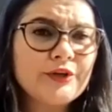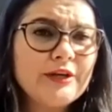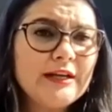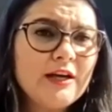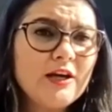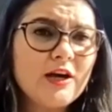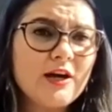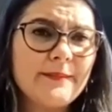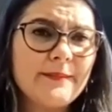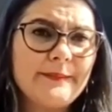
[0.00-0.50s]
gonna
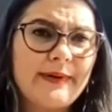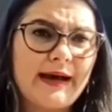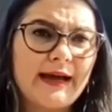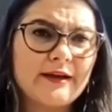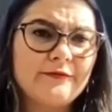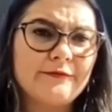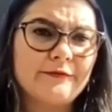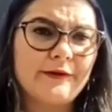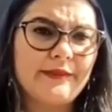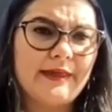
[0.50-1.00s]
come
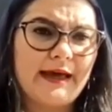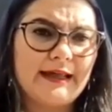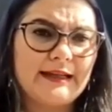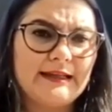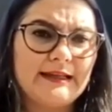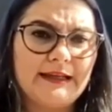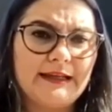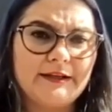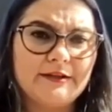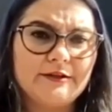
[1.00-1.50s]
back for that
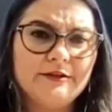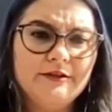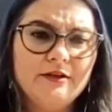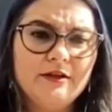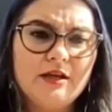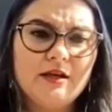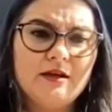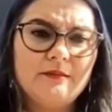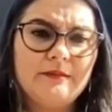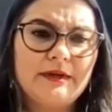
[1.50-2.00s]
later
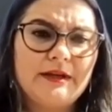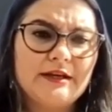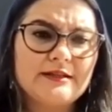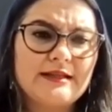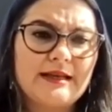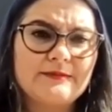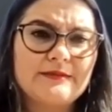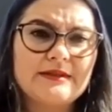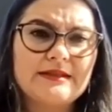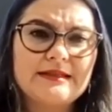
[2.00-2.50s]
because
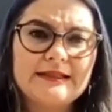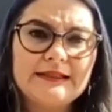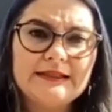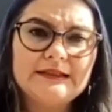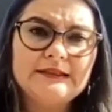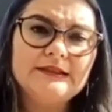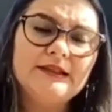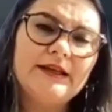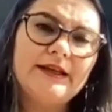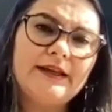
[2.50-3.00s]
I'm
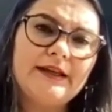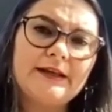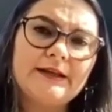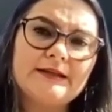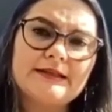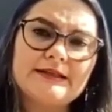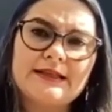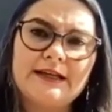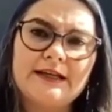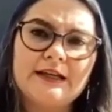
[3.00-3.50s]
still
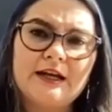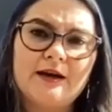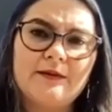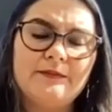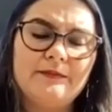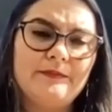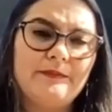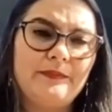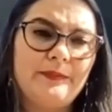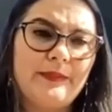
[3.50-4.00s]
setting
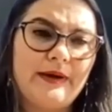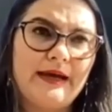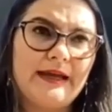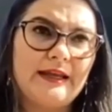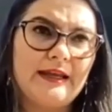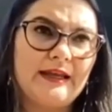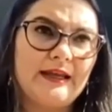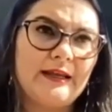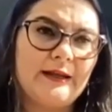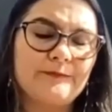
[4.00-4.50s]
up
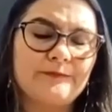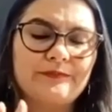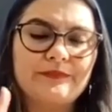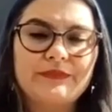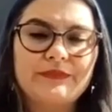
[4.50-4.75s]
my